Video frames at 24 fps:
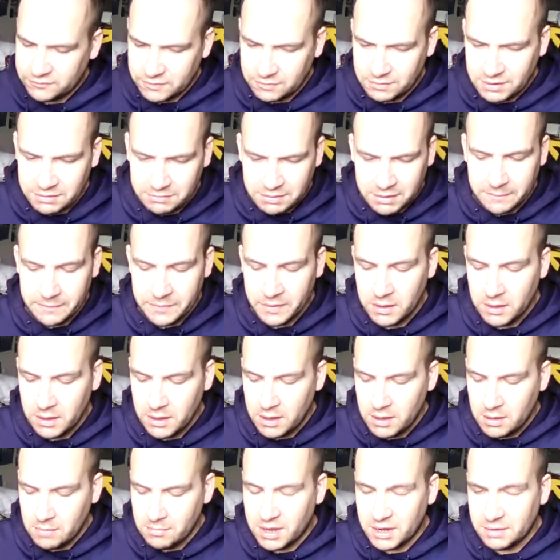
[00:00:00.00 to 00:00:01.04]
So anyway,
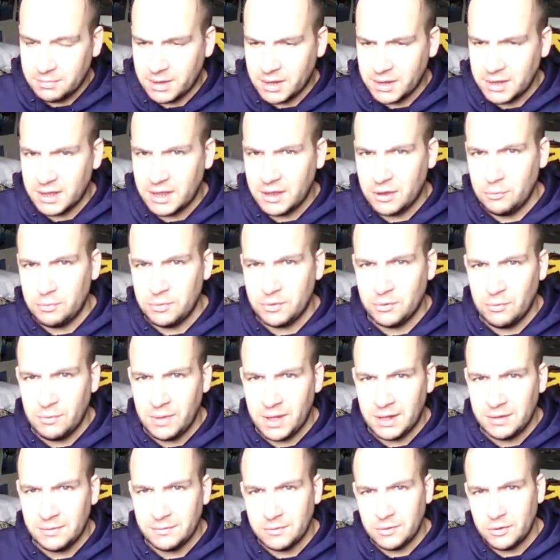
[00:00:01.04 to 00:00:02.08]
bye bye. I hope you're
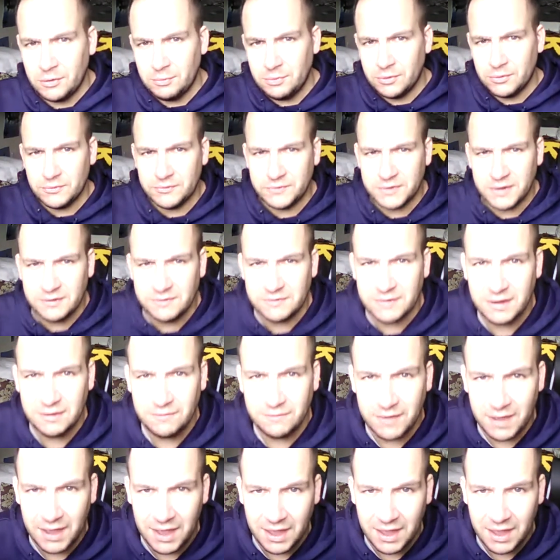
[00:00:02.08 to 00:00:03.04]
well. Hope you'll stay safe,